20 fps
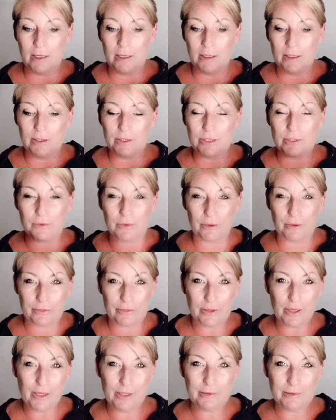So the
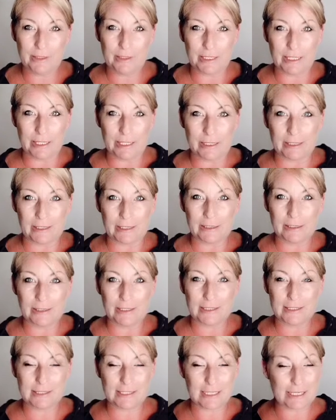third thing
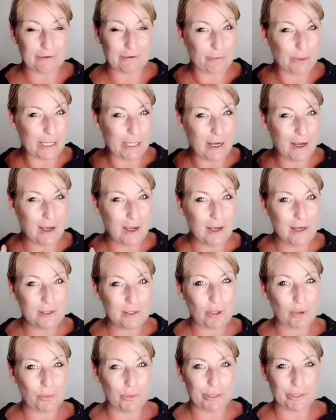is that if we are
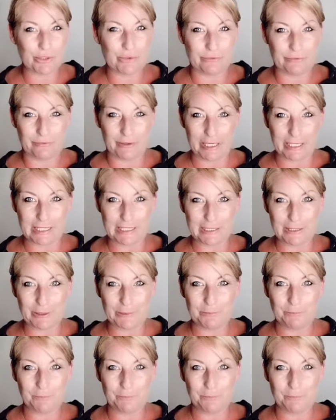going to face it,